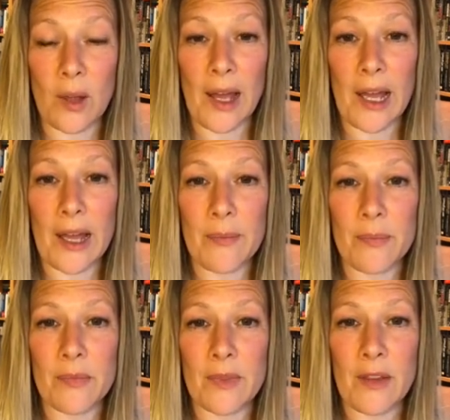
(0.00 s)

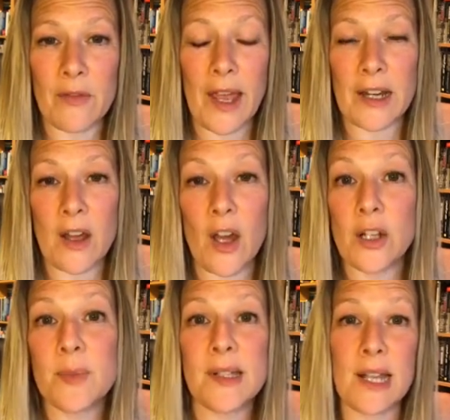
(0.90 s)
They've had a
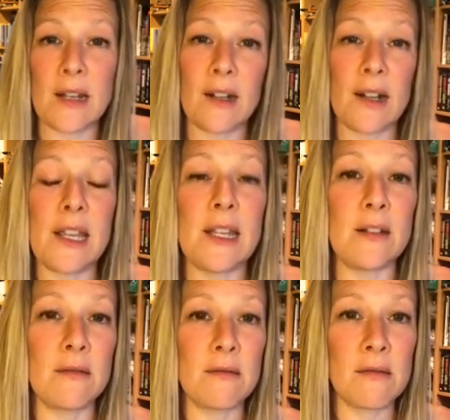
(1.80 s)
100%
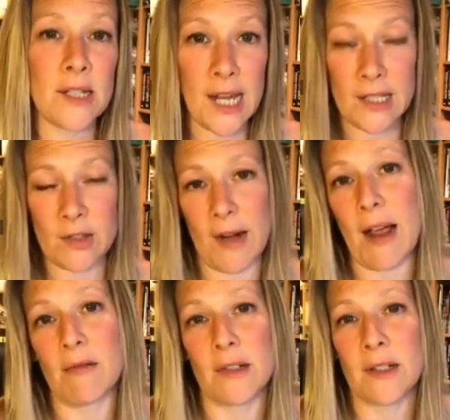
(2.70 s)
clean test
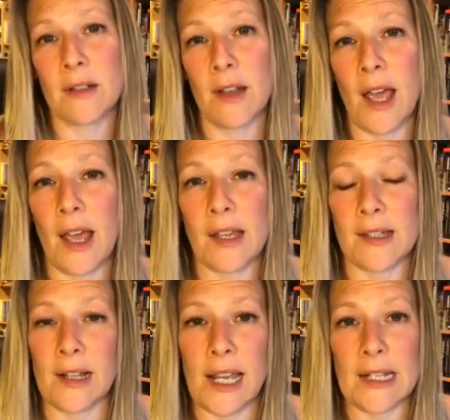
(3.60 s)
round, is
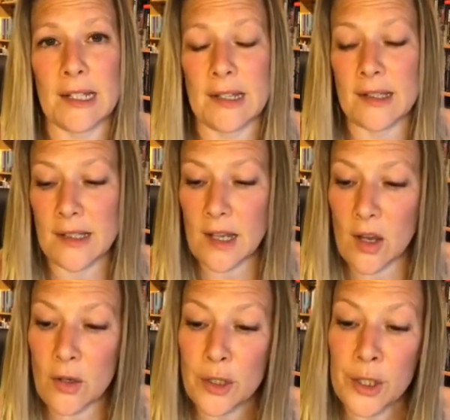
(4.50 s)
the latest.
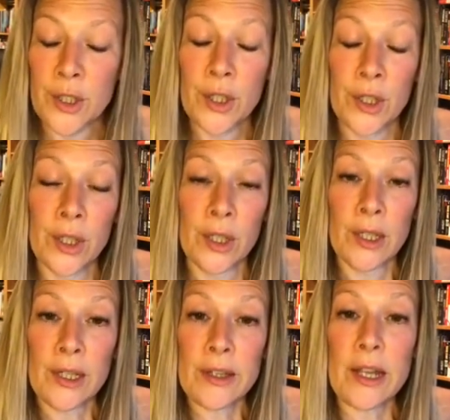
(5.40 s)
So
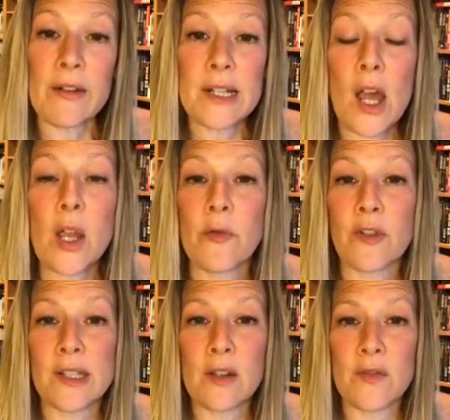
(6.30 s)
there is hope
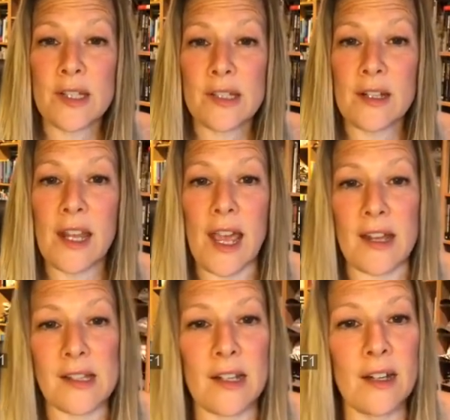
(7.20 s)
for Silverstone
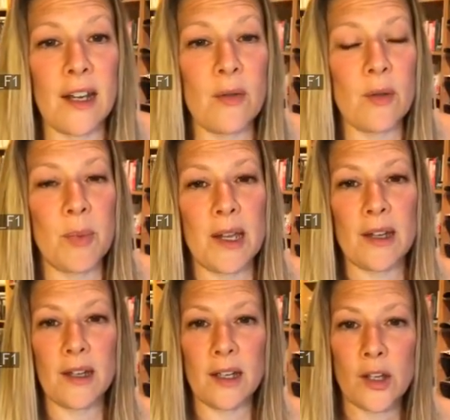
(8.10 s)
yet, and it would be
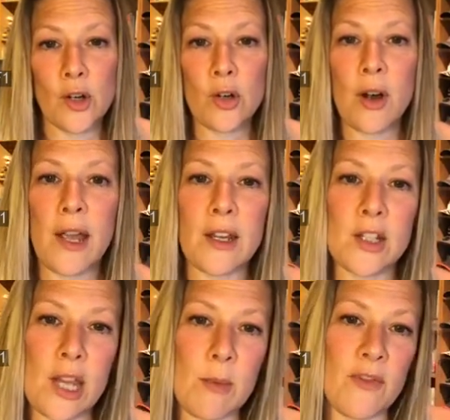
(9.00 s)
a crying
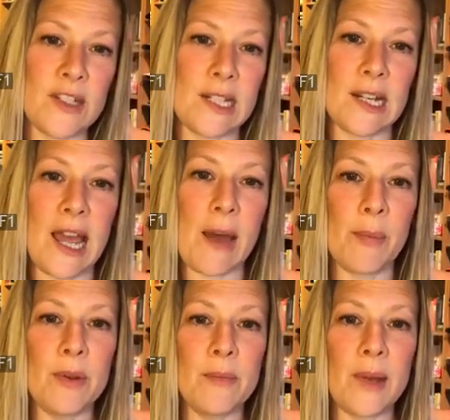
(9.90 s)
shame if it didn't
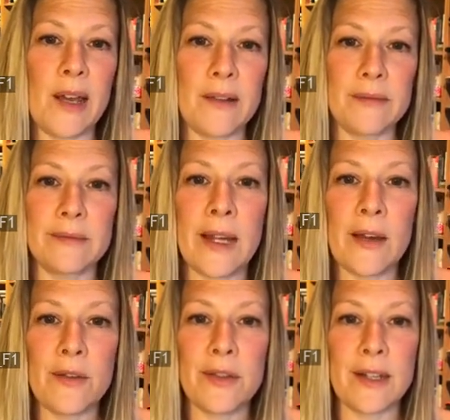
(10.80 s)
happen, but
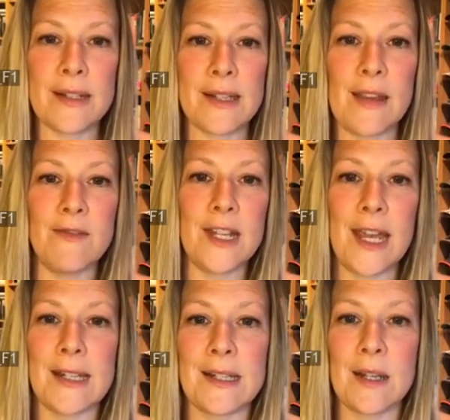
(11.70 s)
health and safety
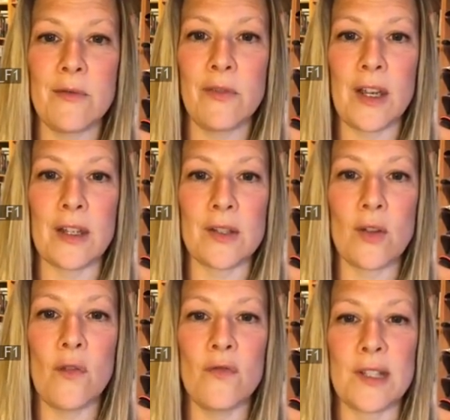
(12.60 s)
has to come first,
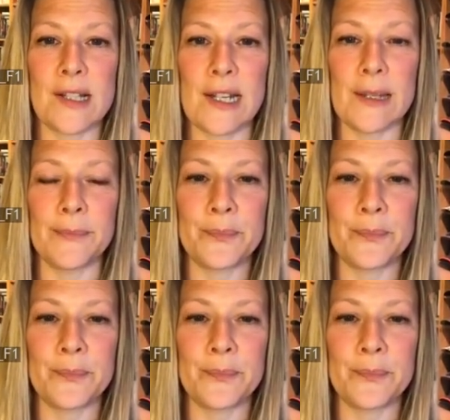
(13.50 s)
obviously.